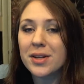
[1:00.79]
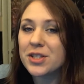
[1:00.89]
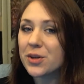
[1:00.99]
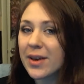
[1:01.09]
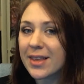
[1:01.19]

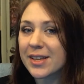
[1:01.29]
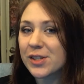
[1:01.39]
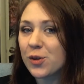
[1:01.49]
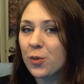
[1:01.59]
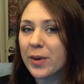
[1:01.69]
doing this,
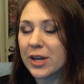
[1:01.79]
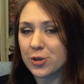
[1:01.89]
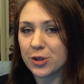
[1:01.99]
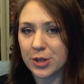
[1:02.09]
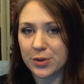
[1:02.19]
you'll be
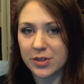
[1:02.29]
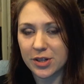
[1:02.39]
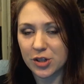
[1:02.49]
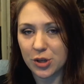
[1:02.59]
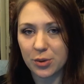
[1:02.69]
introduced
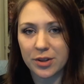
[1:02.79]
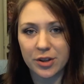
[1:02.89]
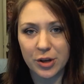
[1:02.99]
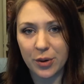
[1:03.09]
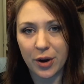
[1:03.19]
to the
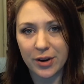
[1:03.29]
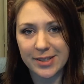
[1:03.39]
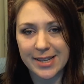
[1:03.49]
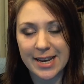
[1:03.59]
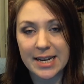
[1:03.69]
new
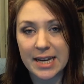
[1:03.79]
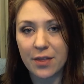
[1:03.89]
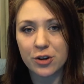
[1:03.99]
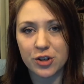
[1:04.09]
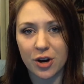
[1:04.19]
currency,
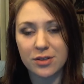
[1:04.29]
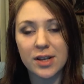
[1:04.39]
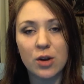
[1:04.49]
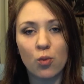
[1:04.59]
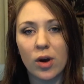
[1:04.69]
Nethershards,
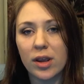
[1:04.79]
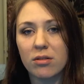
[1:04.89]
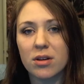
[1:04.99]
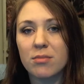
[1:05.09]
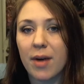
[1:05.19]
and what you
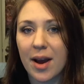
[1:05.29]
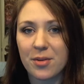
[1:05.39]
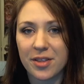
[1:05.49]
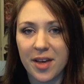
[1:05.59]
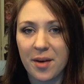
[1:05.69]
can buy
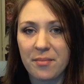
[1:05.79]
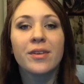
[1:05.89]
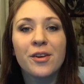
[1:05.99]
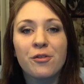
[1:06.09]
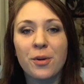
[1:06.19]
with them.
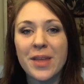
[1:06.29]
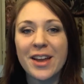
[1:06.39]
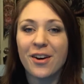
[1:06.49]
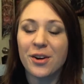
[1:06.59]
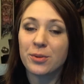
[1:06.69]
From then
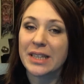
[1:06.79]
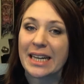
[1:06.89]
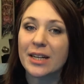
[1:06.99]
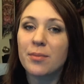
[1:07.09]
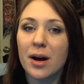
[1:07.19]
on,
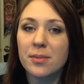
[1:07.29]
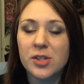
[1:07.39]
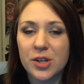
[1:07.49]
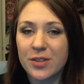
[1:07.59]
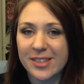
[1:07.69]
related mobs
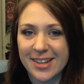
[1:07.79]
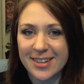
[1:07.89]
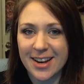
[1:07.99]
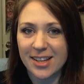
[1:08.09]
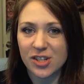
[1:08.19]
to the
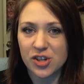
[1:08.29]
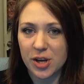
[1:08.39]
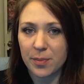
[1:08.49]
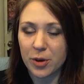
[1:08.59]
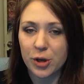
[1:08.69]
Sentinax
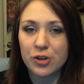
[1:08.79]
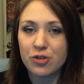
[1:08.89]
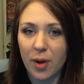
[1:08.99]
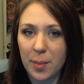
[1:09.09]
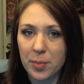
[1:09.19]
ship could
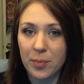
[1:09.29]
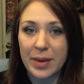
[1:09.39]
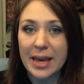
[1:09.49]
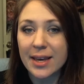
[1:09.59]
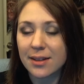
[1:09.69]
drop
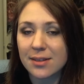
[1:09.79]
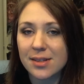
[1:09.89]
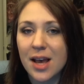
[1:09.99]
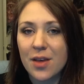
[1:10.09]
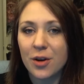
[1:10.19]
beacons.
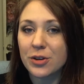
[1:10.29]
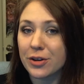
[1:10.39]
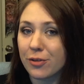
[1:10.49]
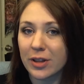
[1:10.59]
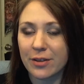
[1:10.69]
There are
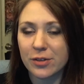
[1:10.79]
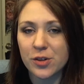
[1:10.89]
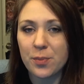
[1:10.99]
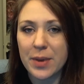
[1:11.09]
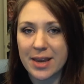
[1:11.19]
different levels
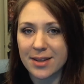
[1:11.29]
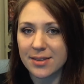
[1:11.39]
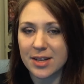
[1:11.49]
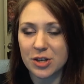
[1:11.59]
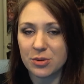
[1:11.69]
of beacons
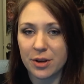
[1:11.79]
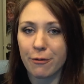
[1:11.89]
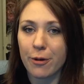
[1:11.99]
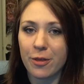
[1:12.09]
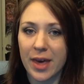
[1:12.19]
that do
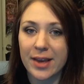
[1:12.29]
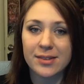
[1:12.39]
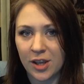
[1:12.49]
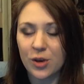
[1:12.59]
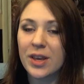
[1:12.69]
different things.
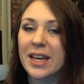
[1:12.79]
You